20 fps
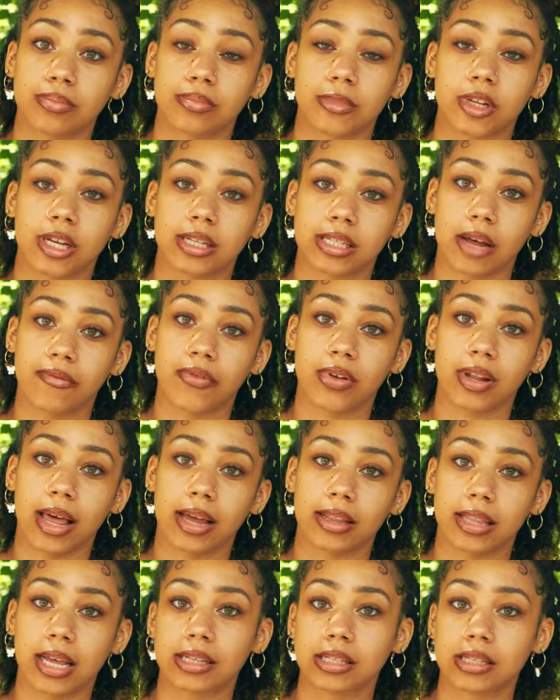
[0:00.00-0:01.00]
Because I feel
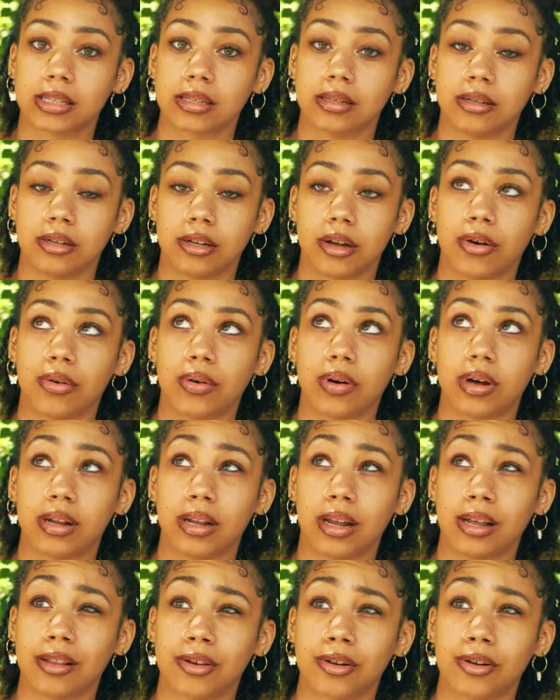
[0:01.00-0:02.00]
like that's,
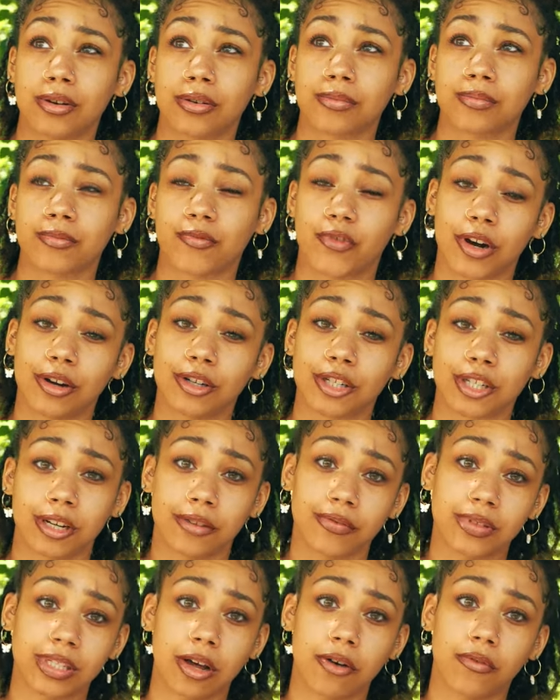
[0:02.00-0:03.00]
another version
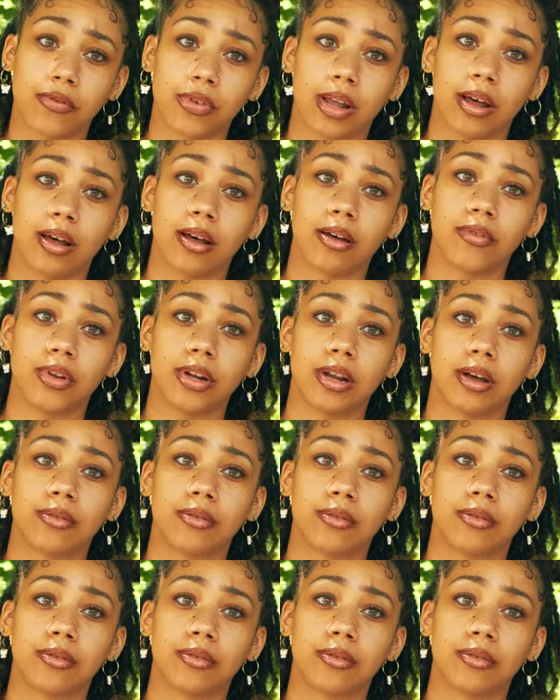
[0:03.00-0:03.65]
of self-love,